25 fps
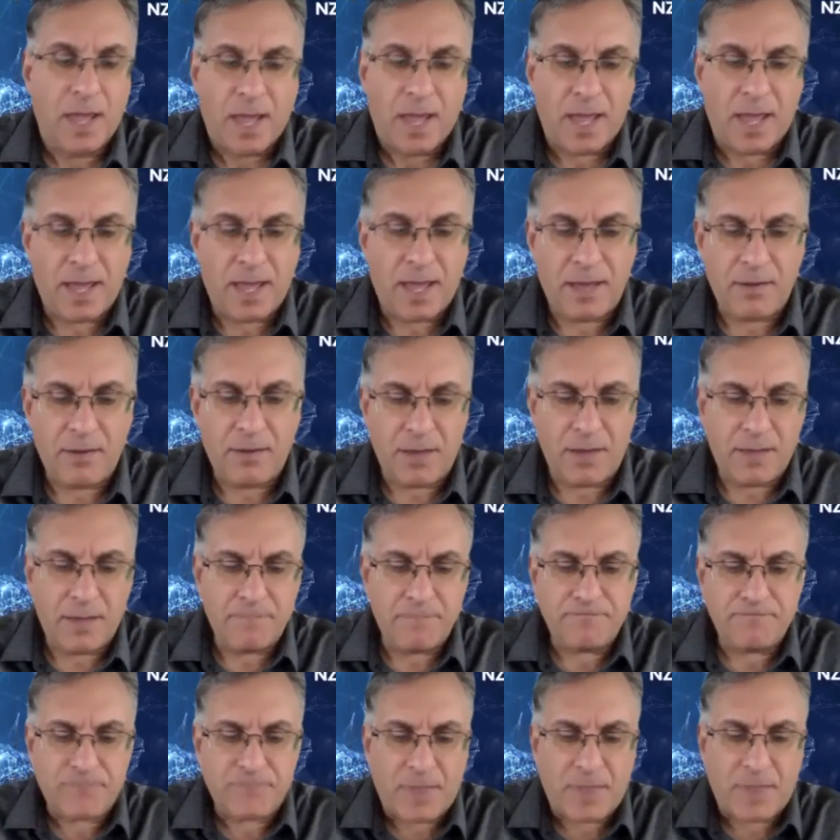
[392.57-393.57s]
How
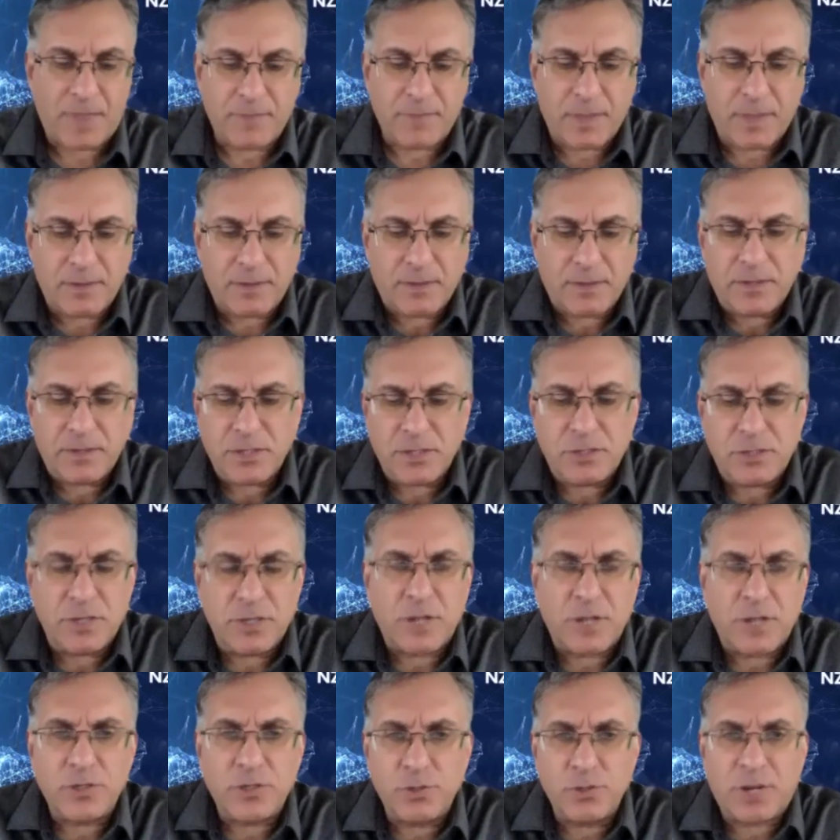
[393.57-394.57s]
um, you
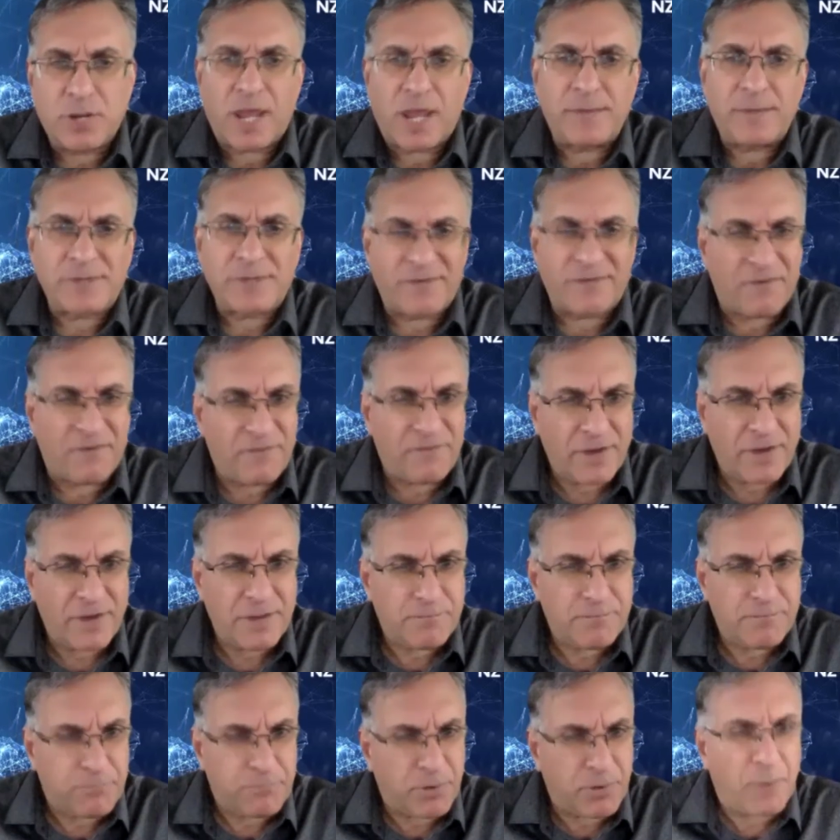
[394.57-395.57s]
know, you claim to have a
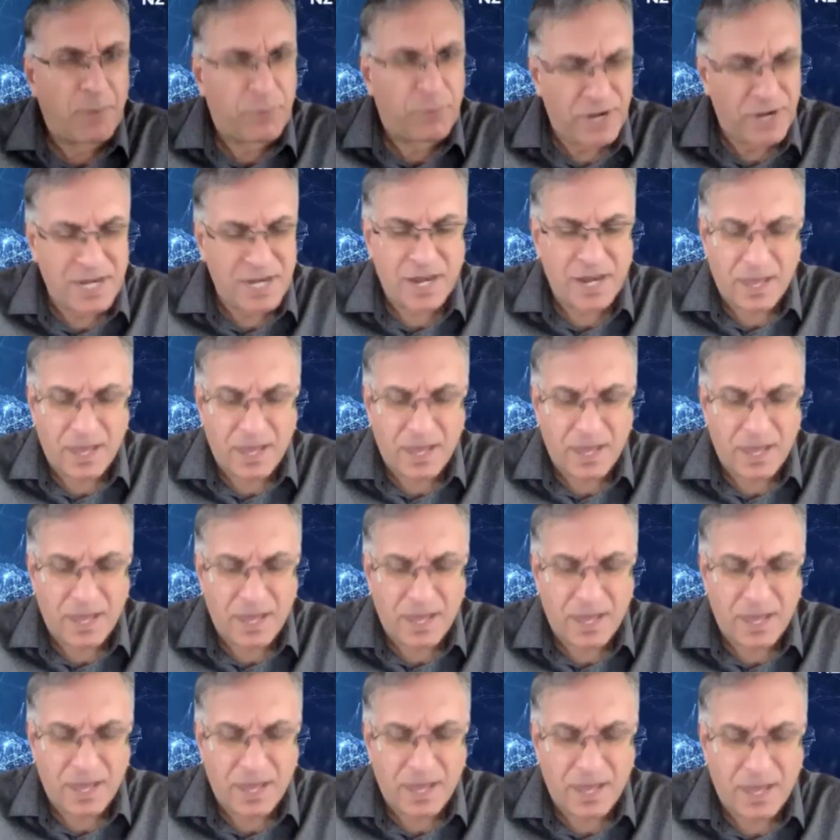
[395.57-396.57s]
very a pretty
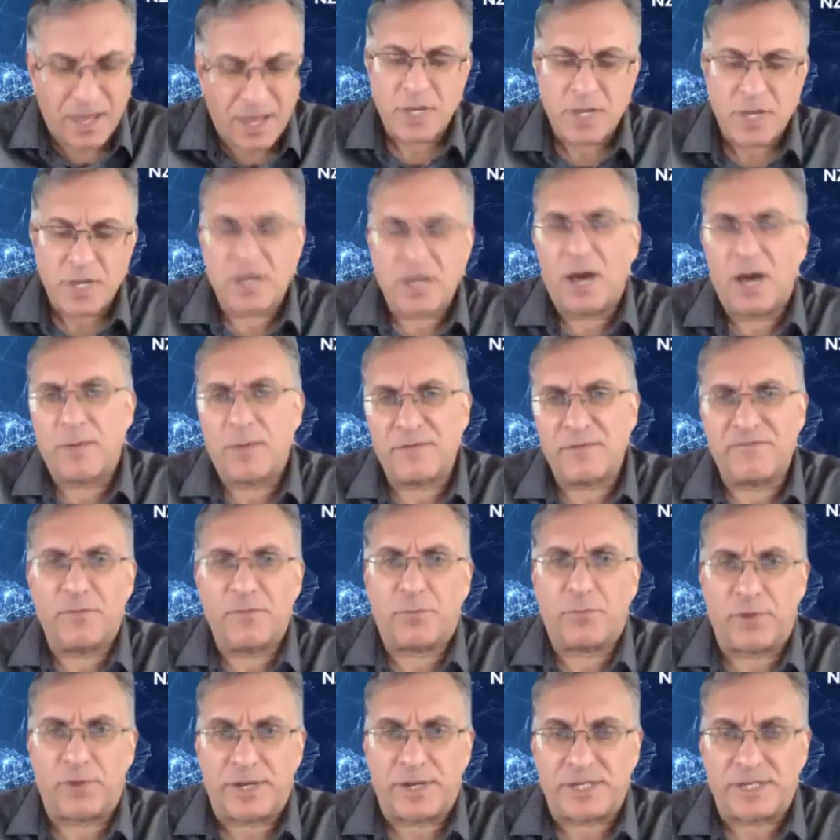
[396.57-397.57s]
low carbon
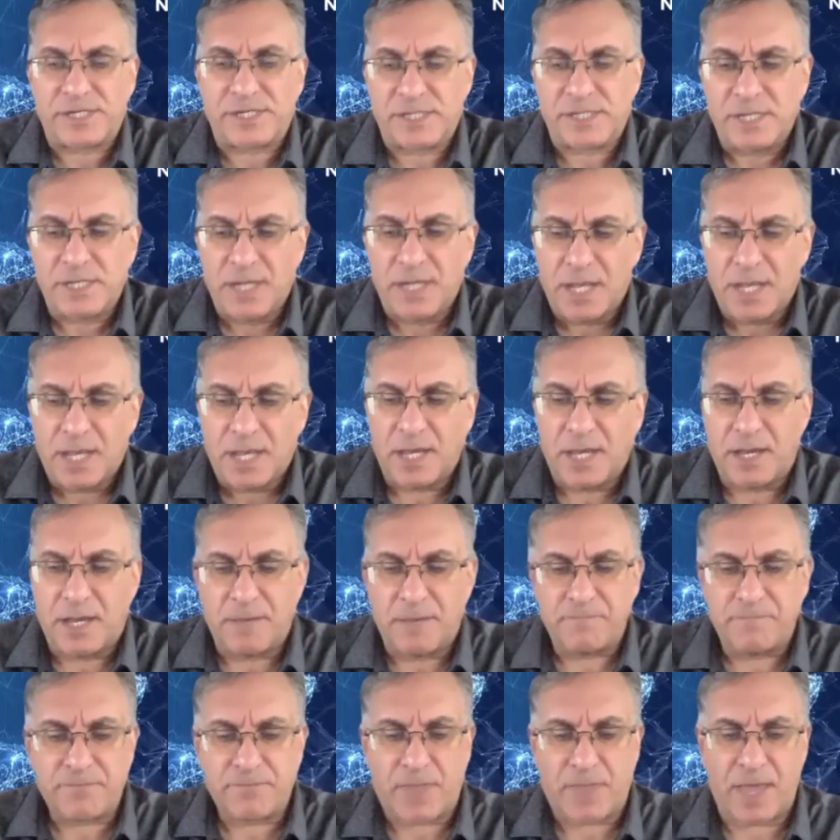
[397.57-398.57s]
footprint,
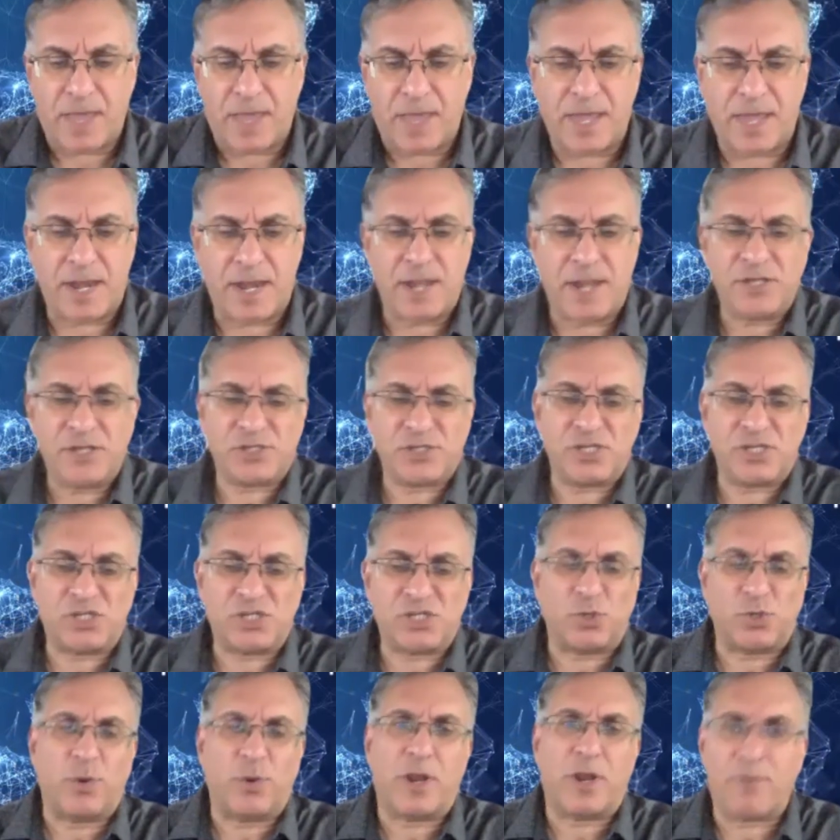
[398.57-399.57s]
um, and an interesting
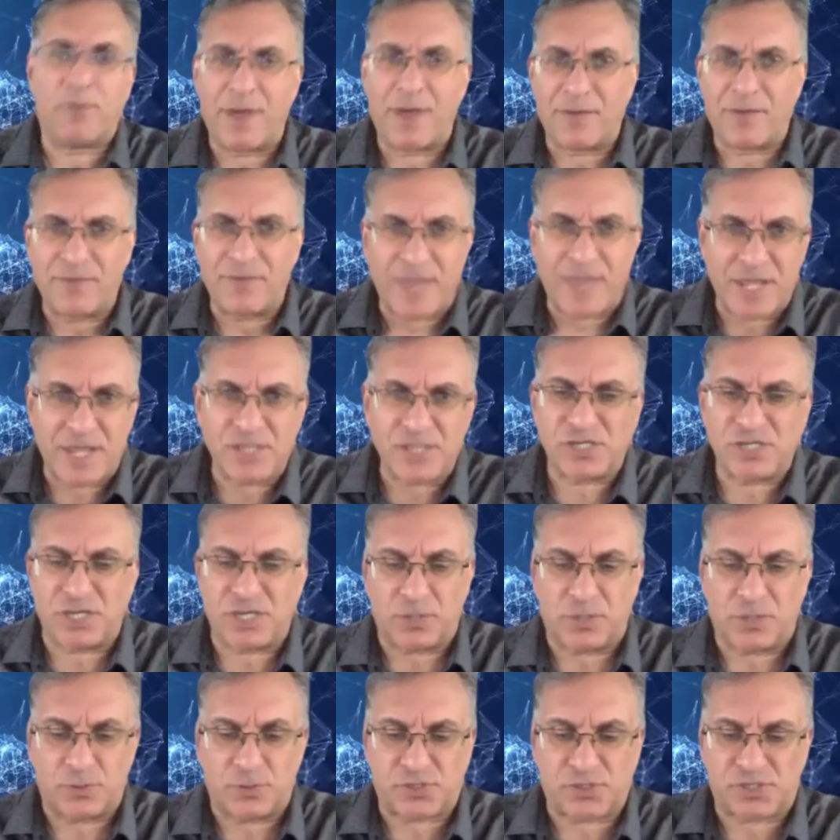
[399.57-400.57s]
story around the energy
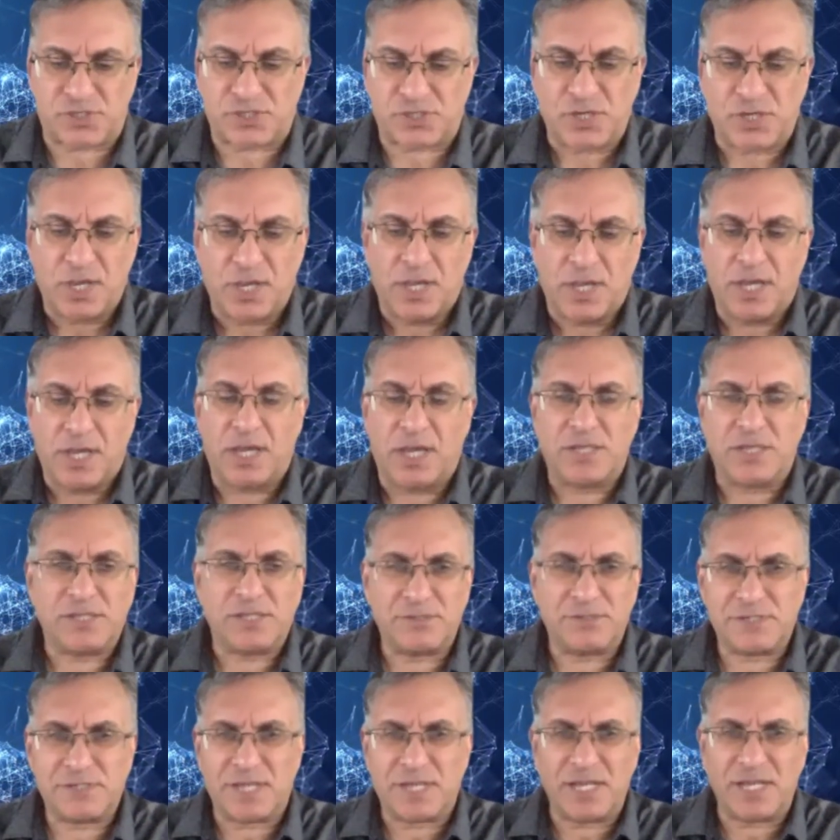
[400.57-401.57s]
use. Uh, so,
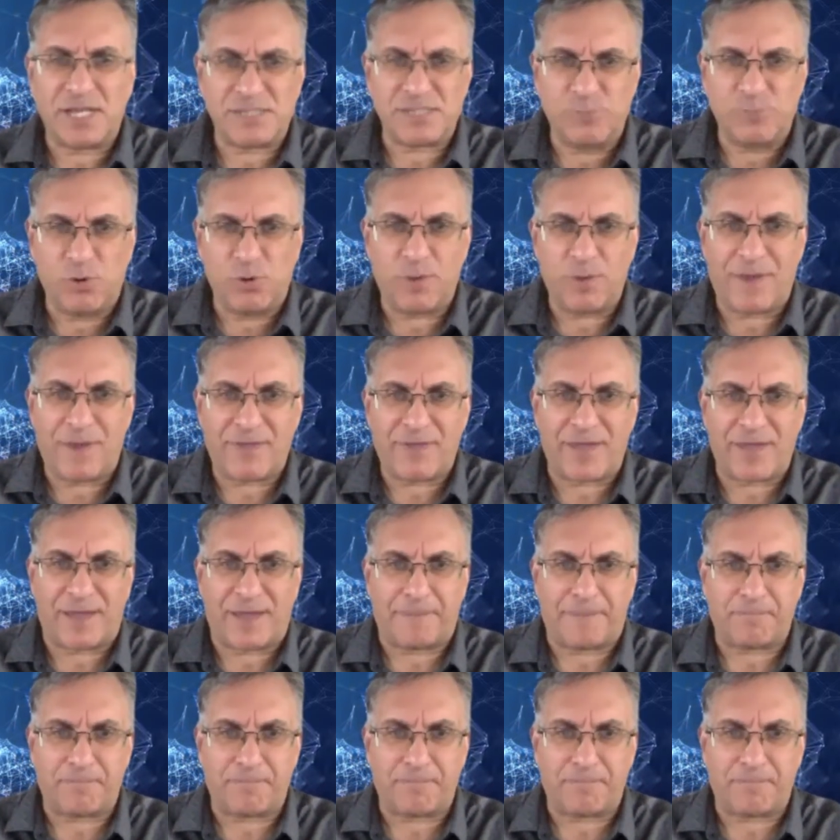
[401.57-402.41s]
tell us more about that.